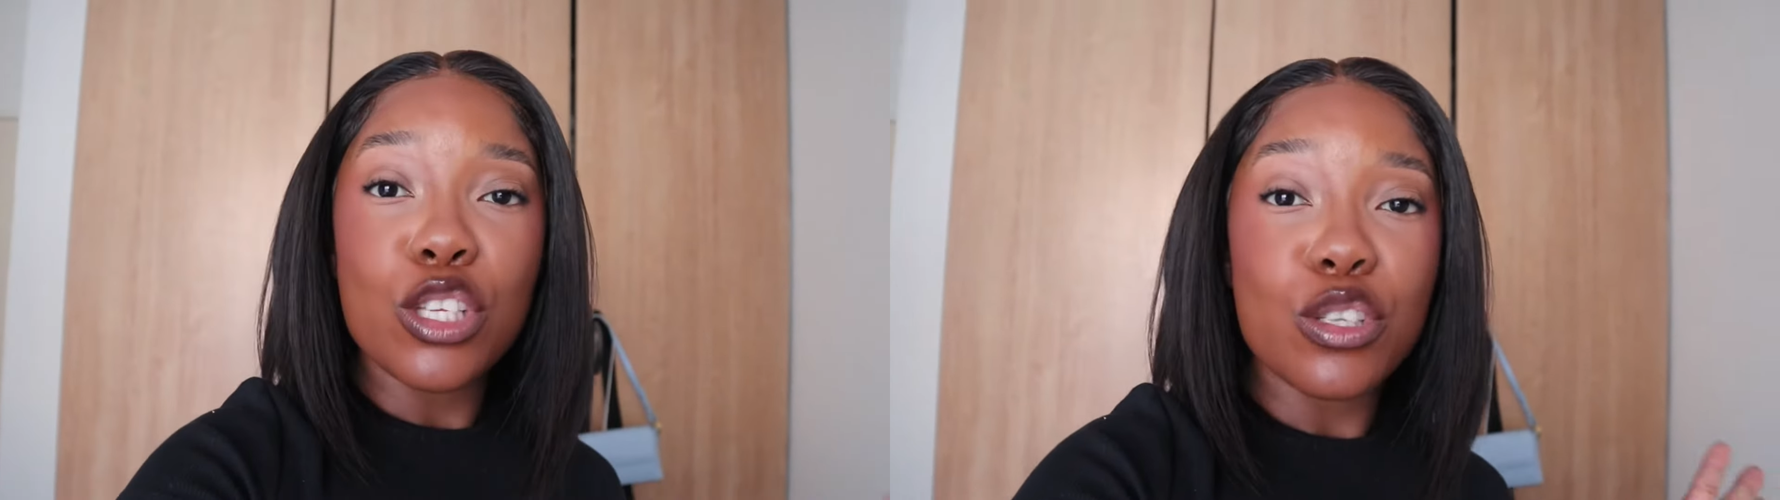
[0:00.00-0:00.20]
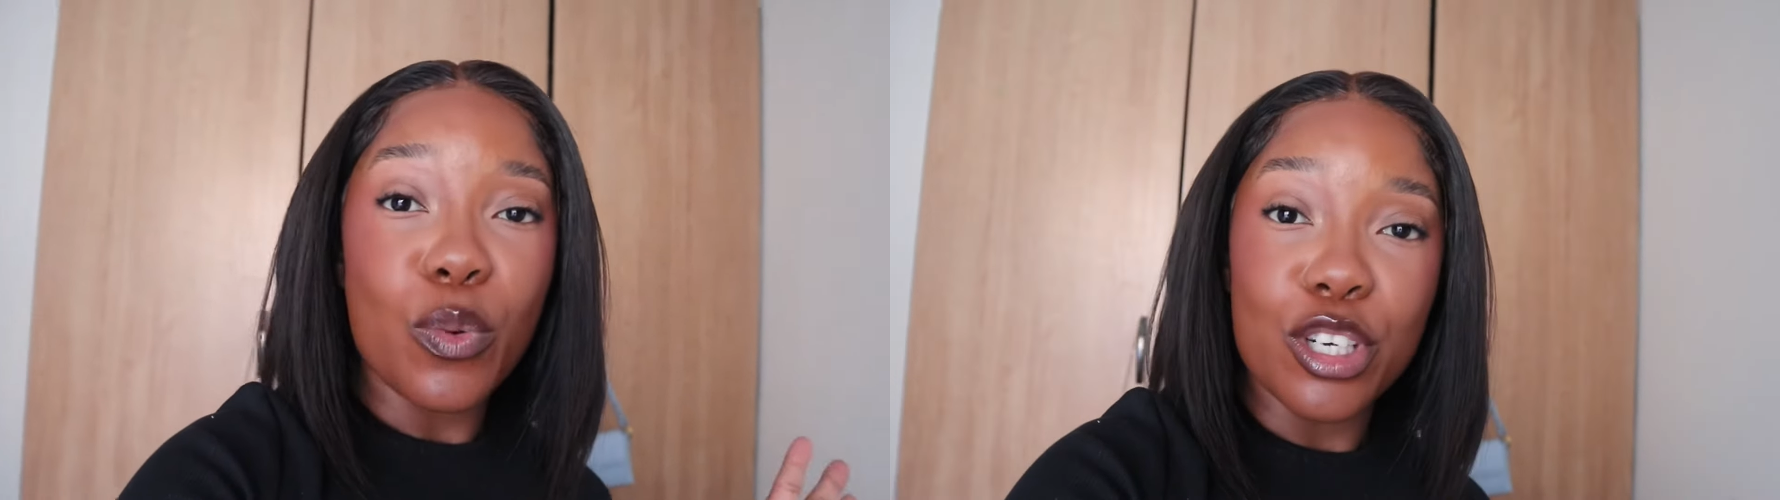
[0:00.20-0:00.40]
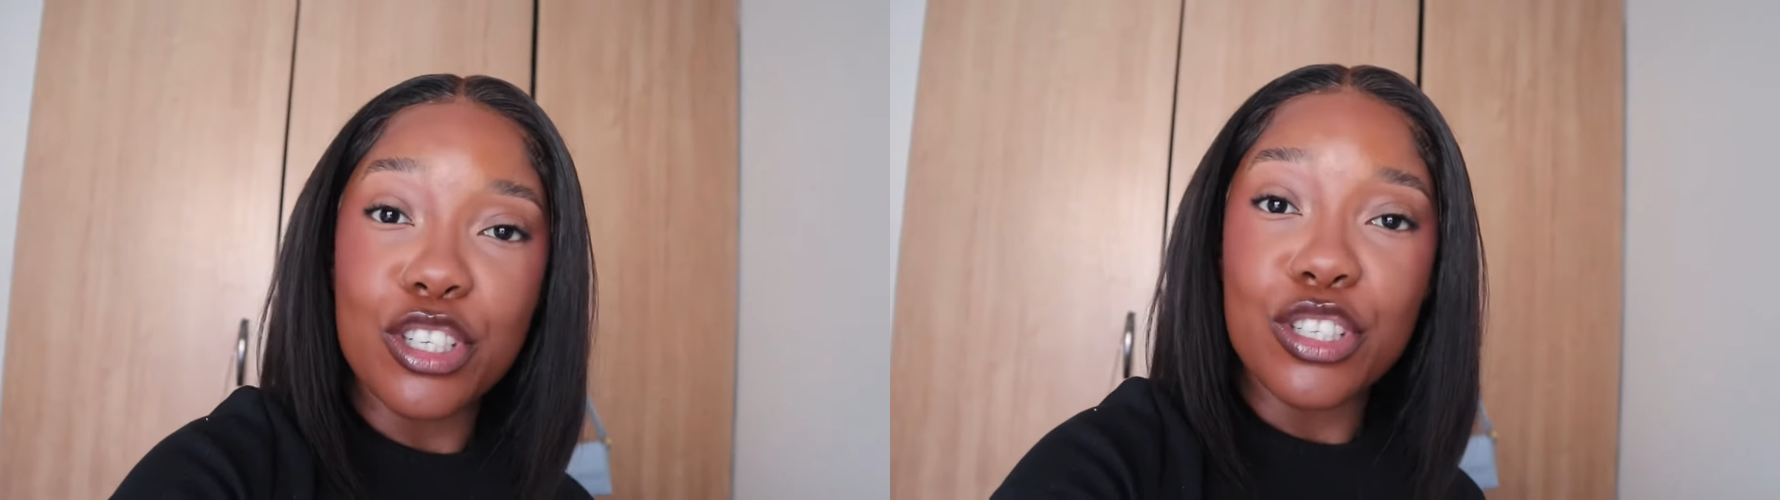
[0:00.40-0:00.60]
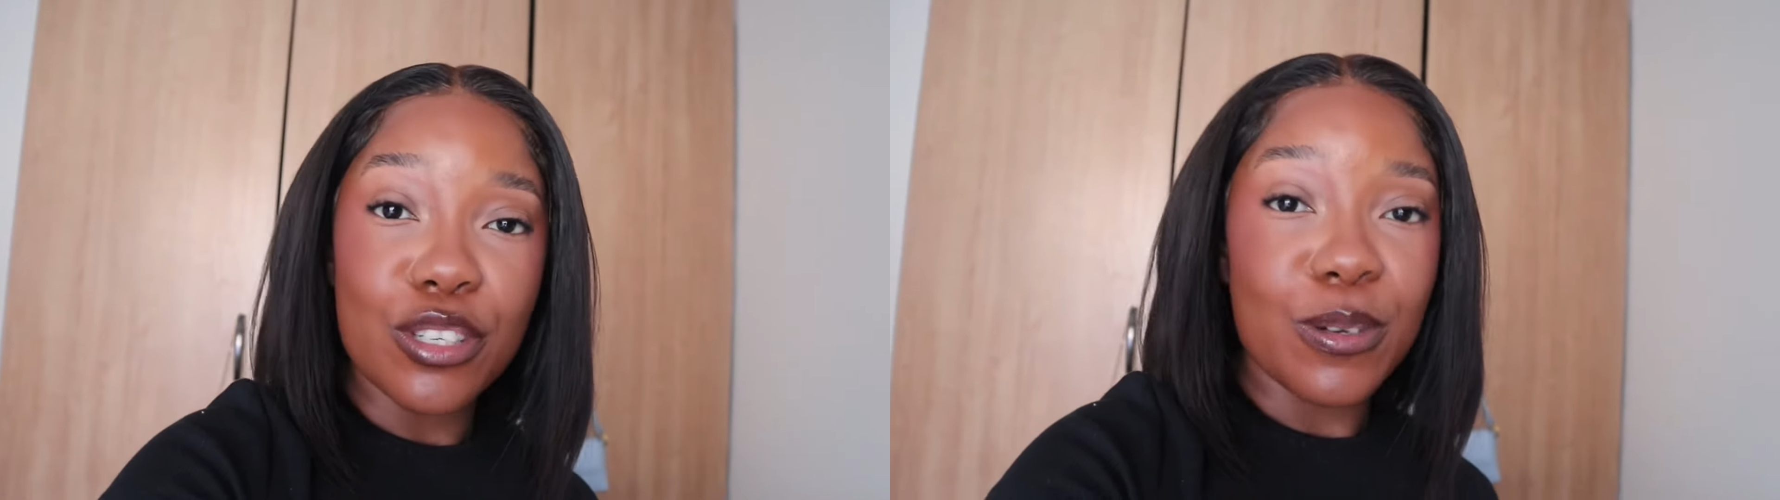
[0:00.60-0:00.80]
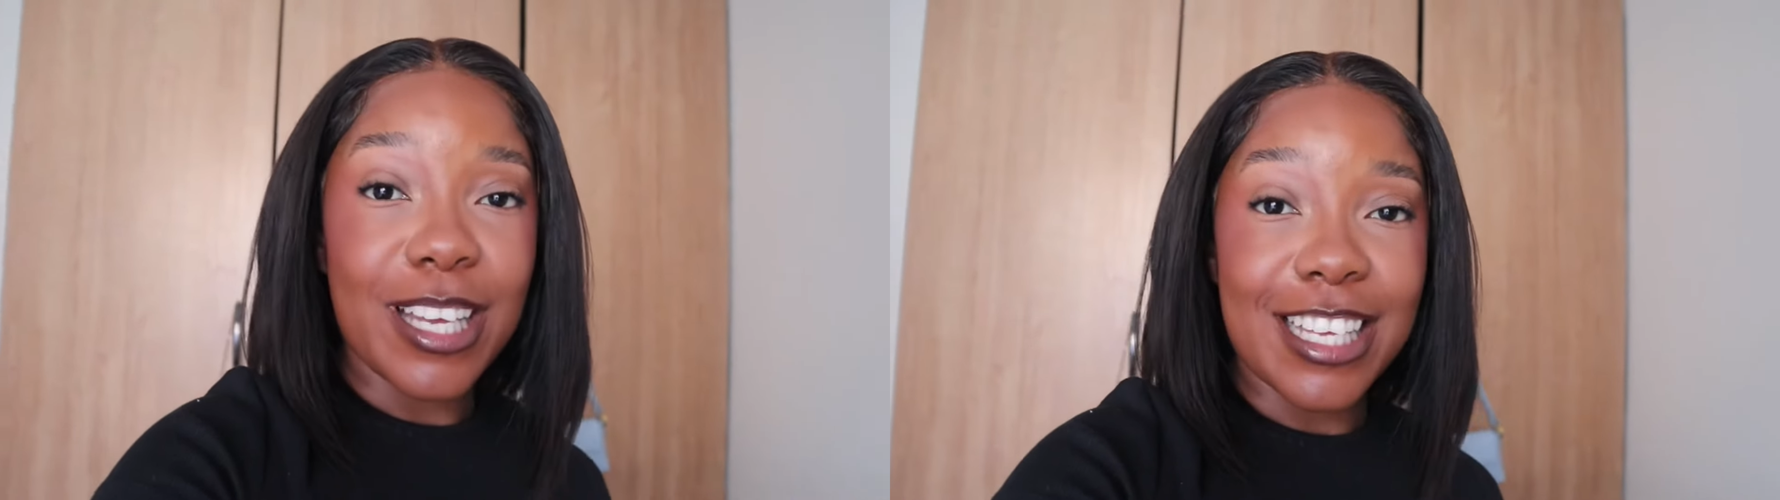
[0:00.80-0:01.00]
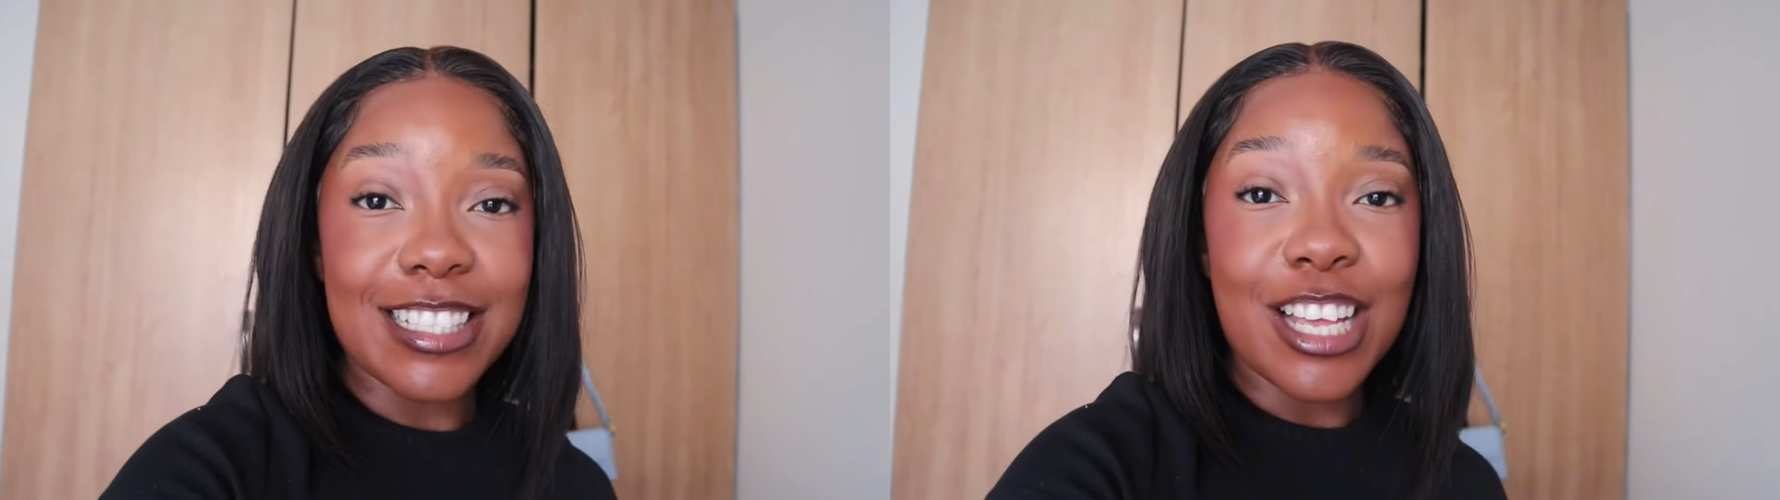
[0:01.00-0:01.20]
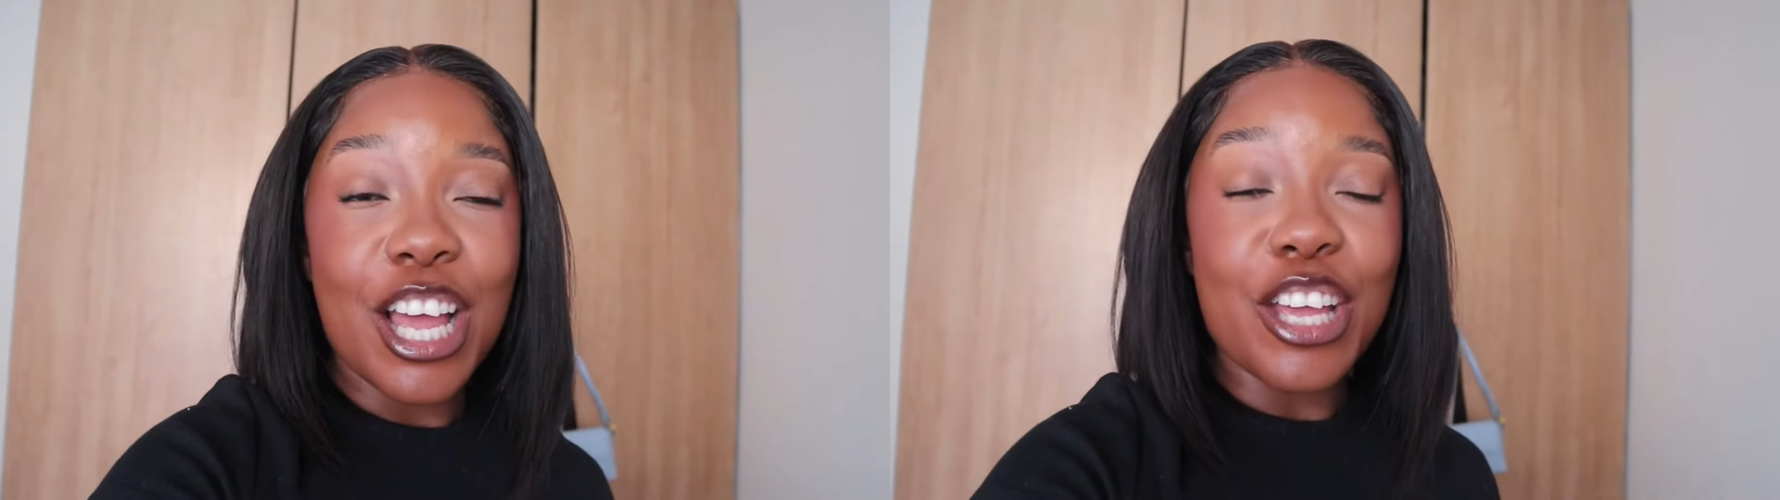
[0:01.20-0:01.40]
So what you do is